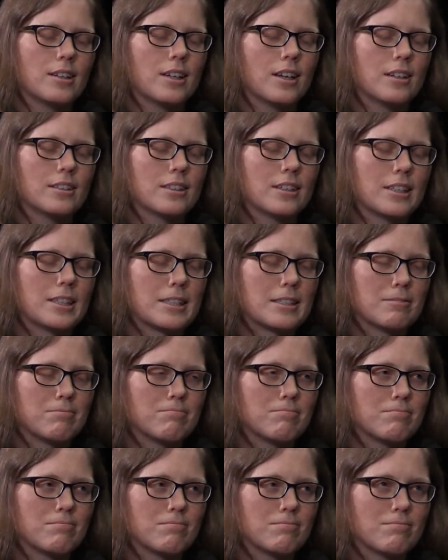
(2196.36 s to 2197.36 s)
Uh,
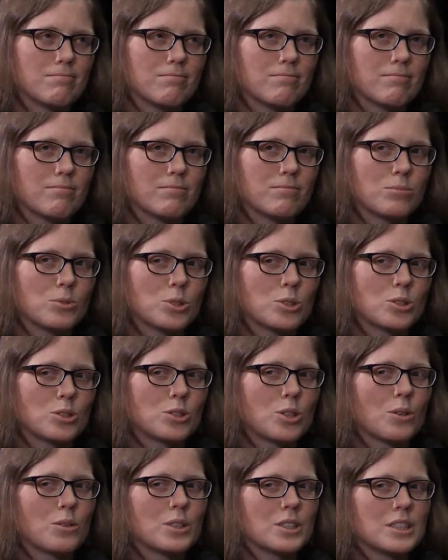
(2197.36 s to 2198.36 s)

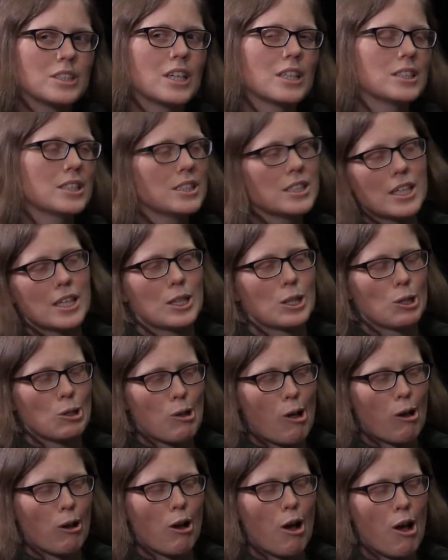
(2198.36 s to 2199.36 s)
so it does take the
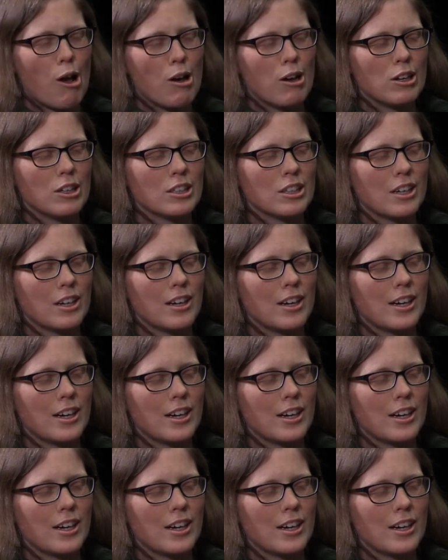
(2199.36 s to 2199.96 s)
long haul.